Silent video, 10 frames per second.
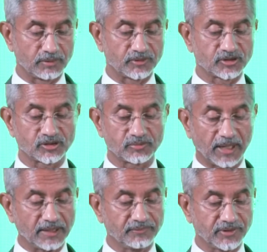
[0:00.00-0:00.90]
which is
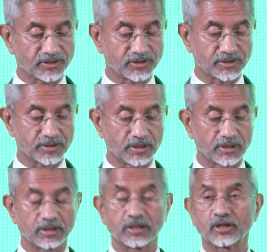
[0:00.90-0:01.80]
manifest
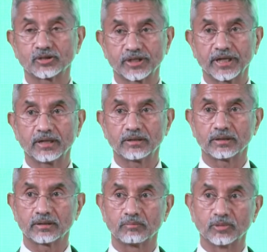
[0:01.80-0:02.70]
in our shared
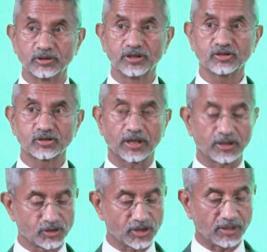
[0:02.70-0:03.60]
Buddhist
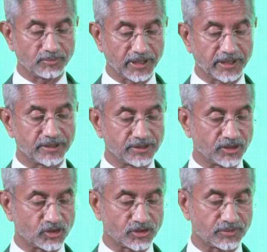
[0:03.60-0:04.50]
and Cham
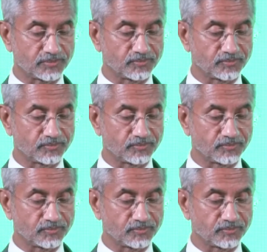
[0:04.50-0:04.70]
heritage.